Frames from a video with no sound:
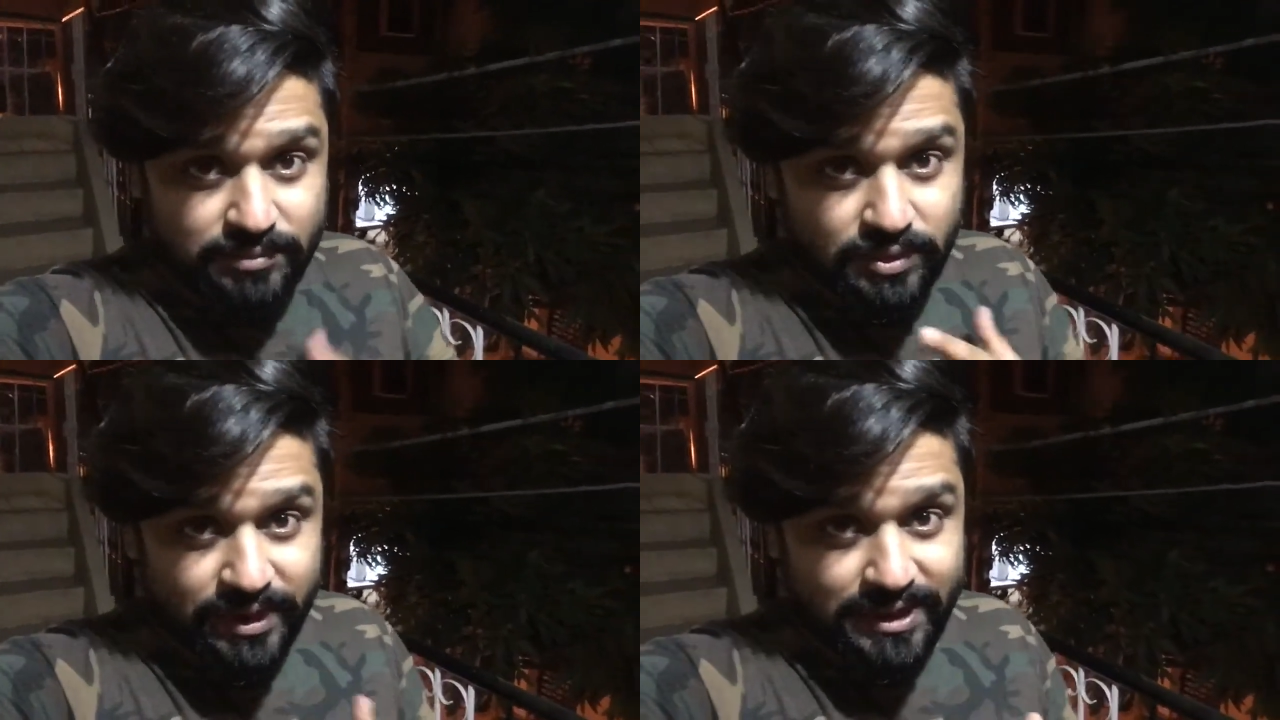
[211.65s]

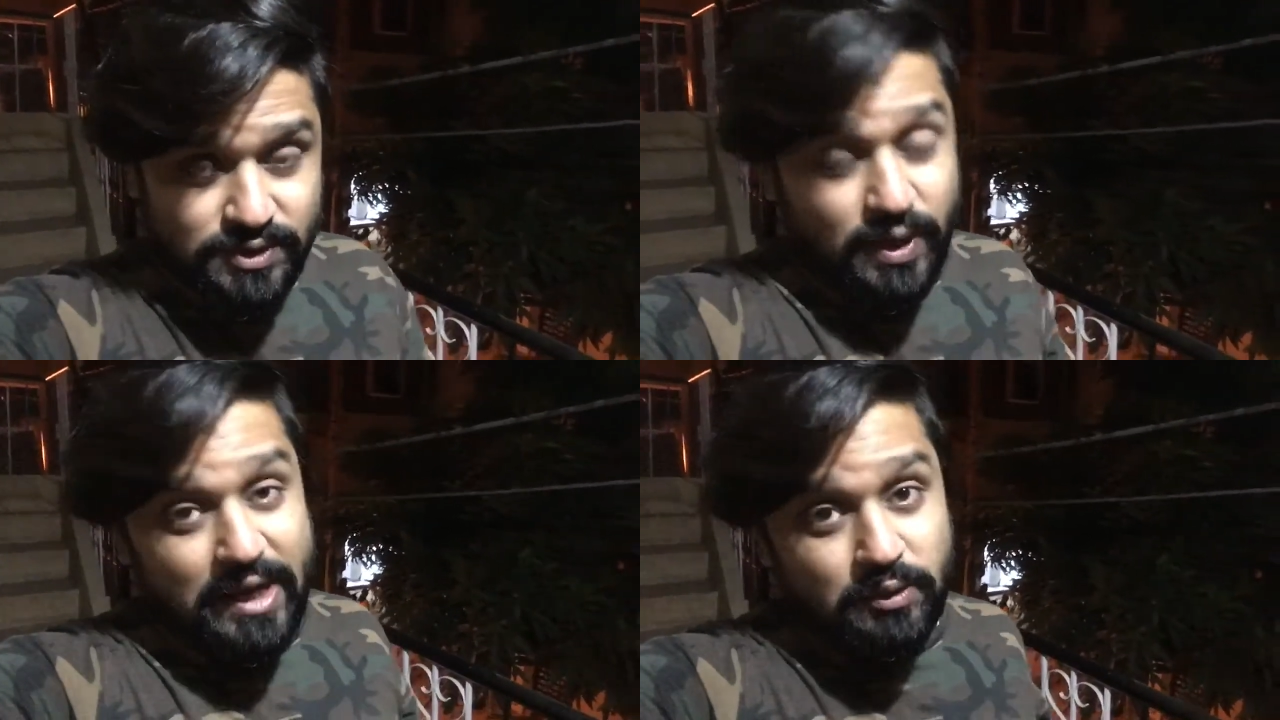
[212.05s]
today.
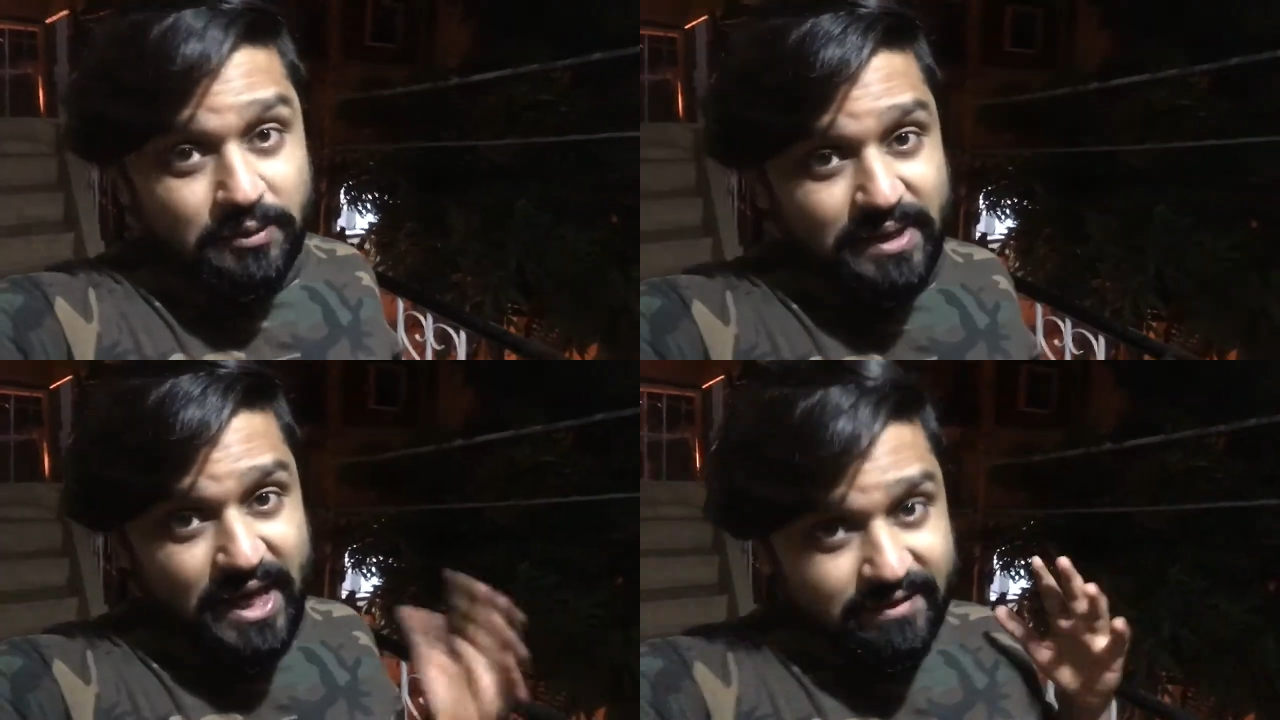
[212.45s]
So I won't
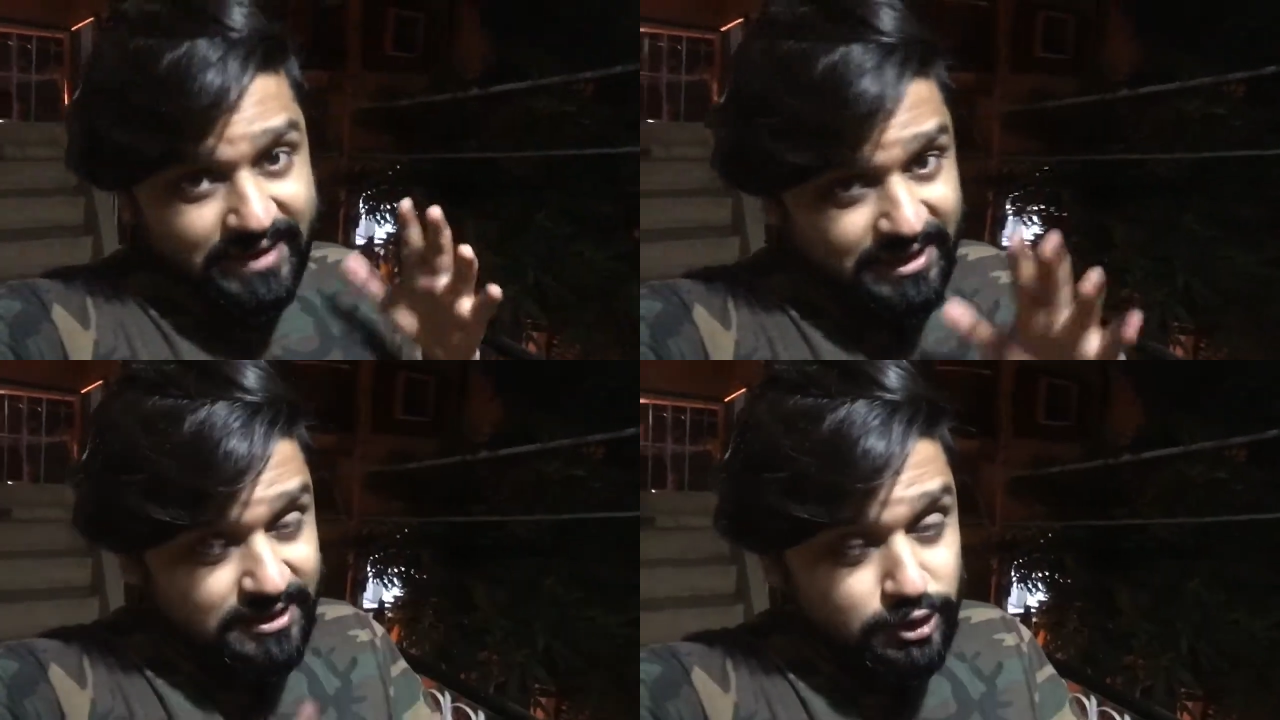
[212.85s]
be
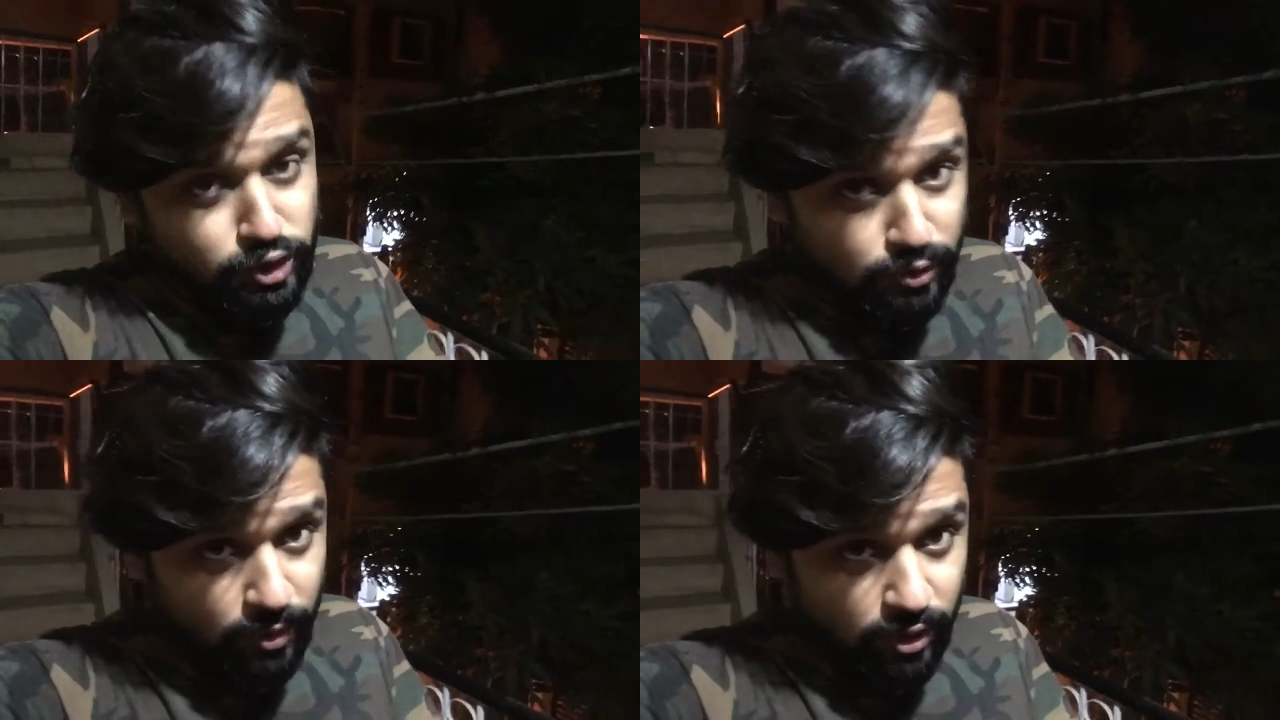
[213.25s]
having till
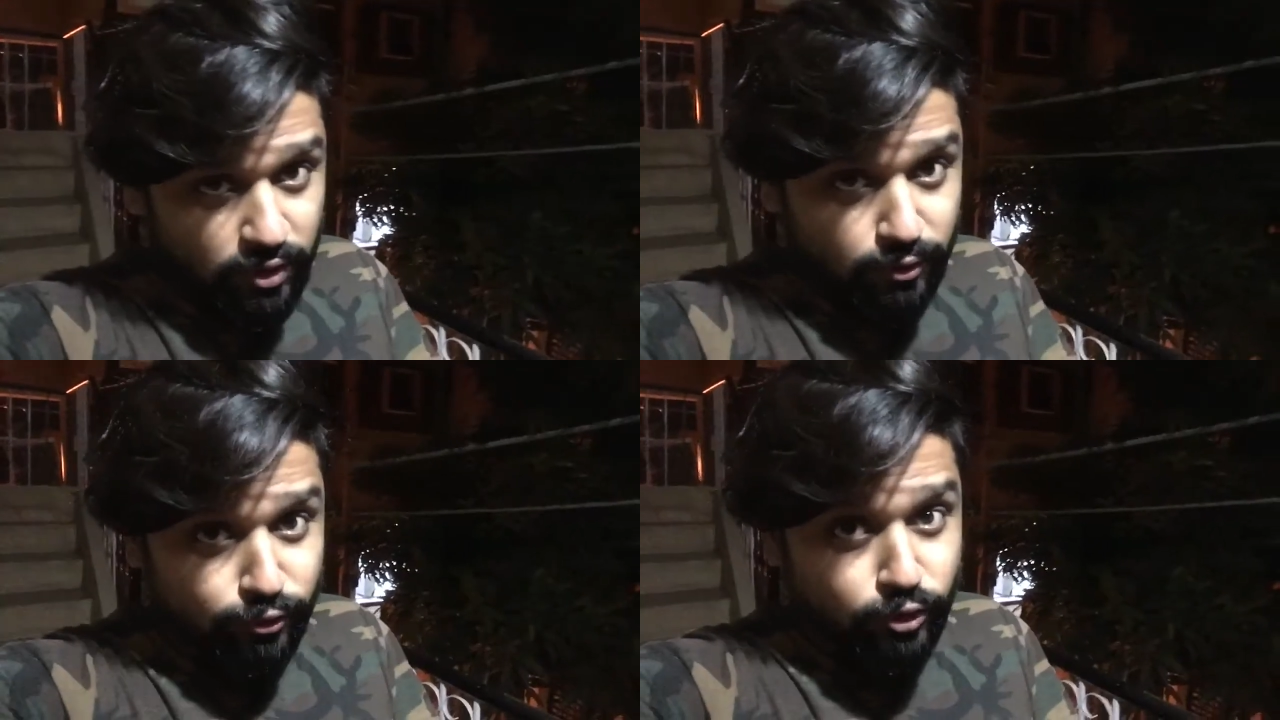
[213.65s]

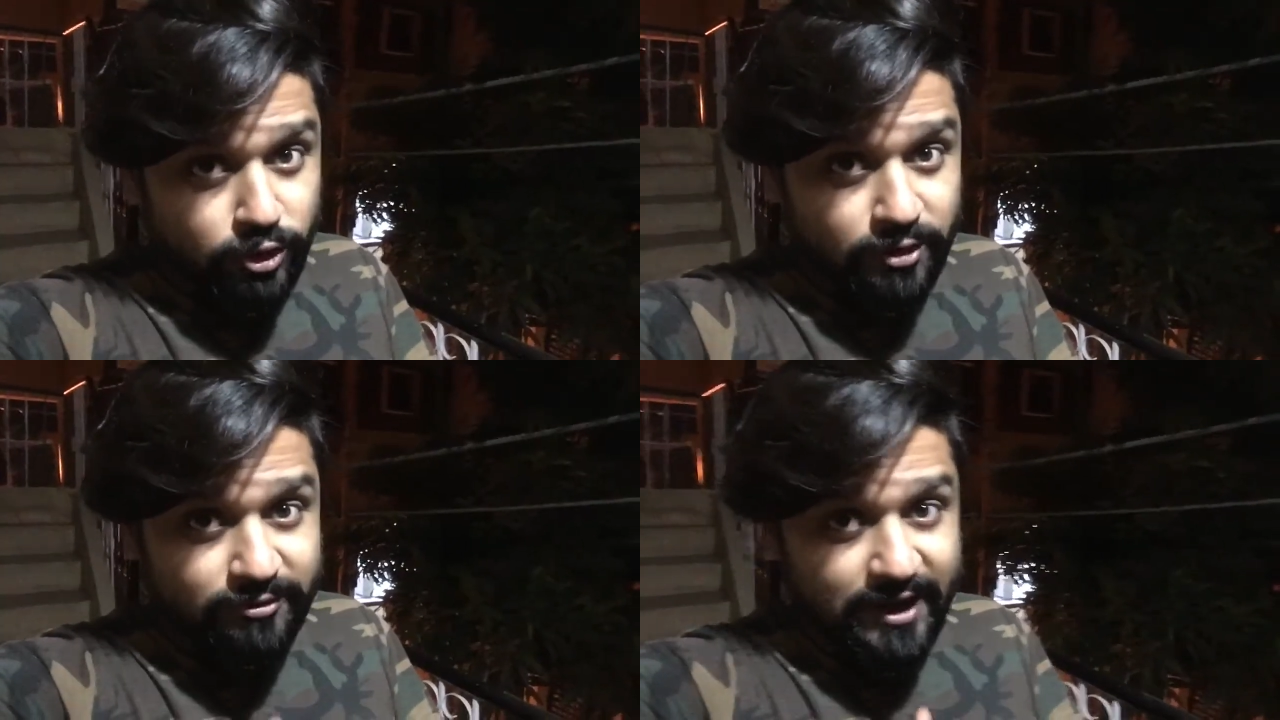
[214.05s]
tomorrow 4
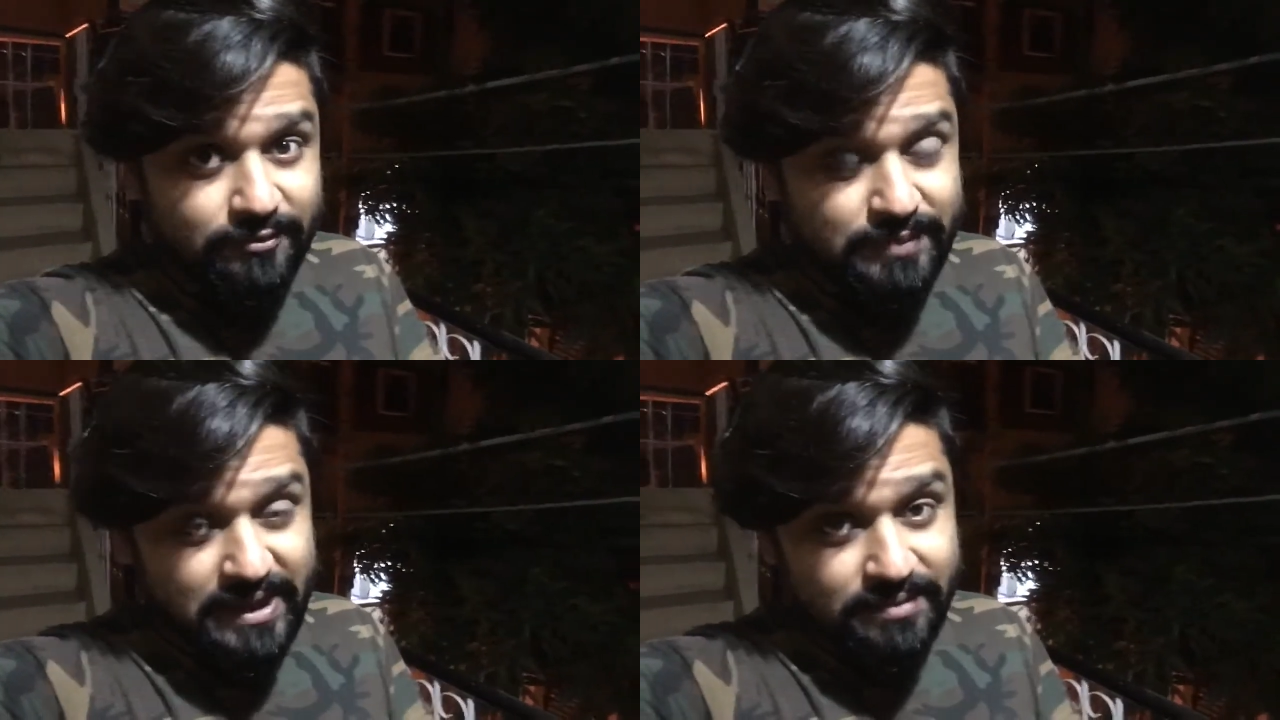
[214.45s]
or 5
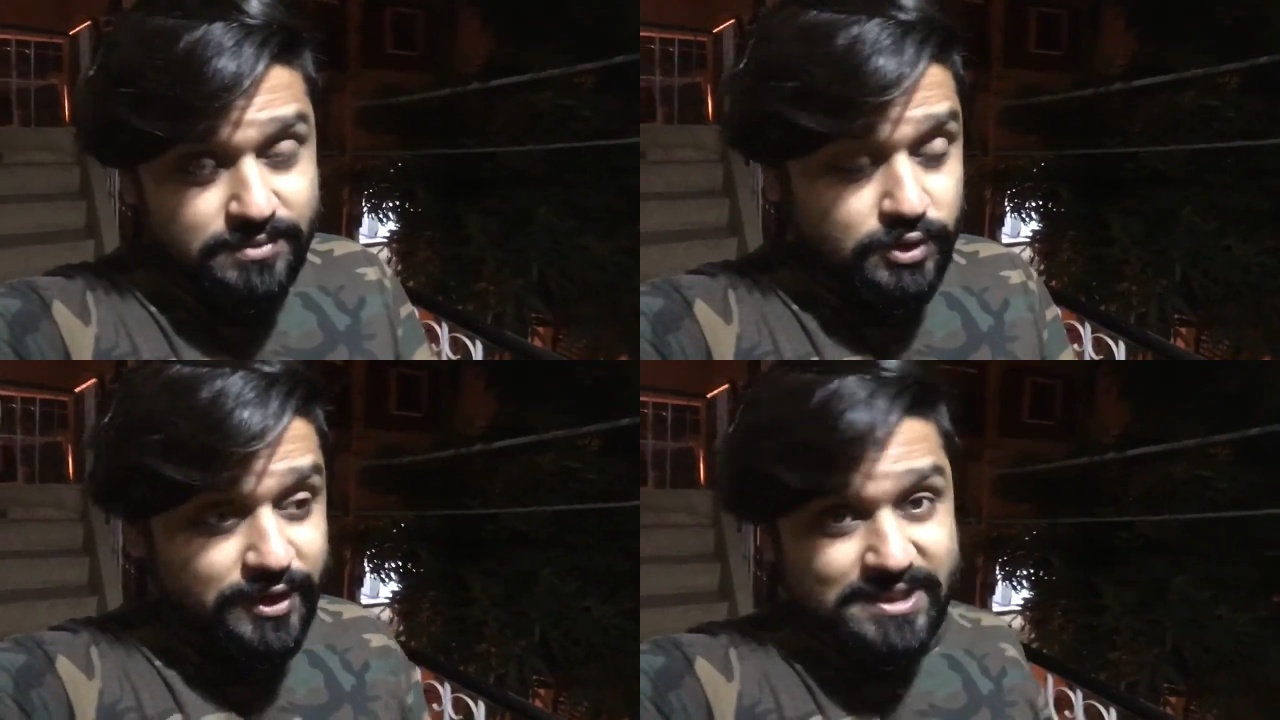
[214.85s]
p.m.
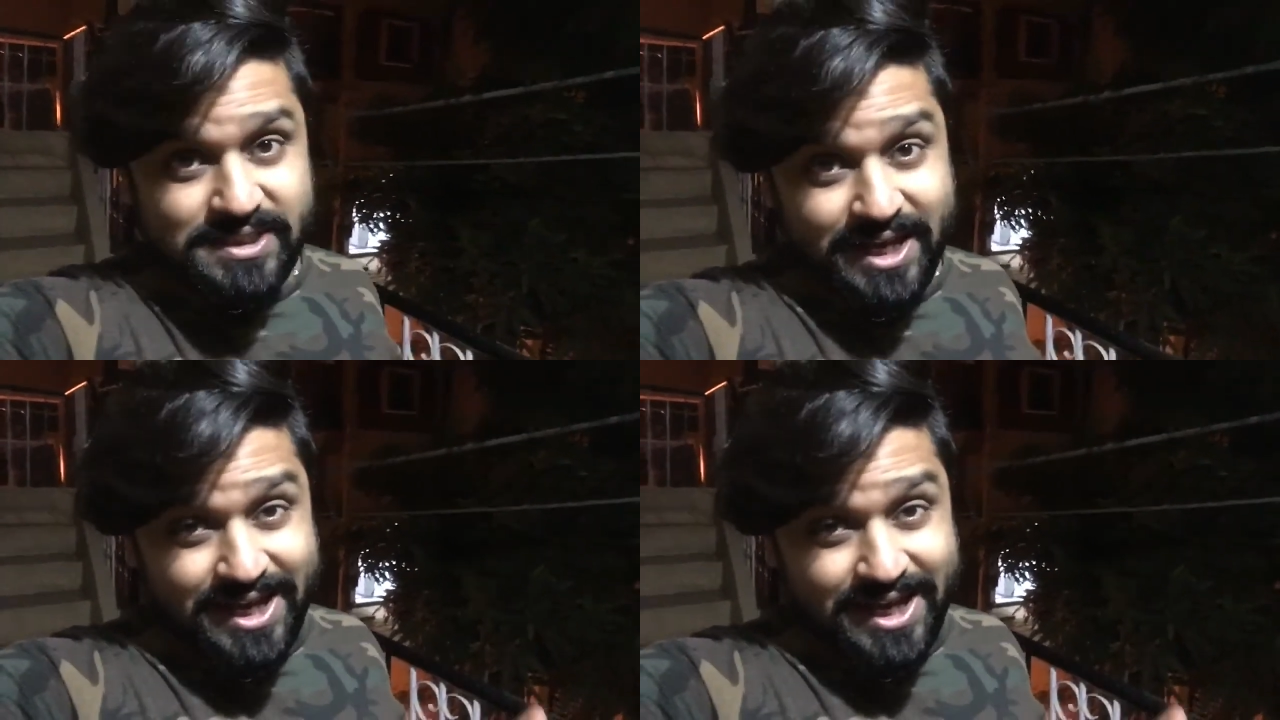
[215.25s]
So it's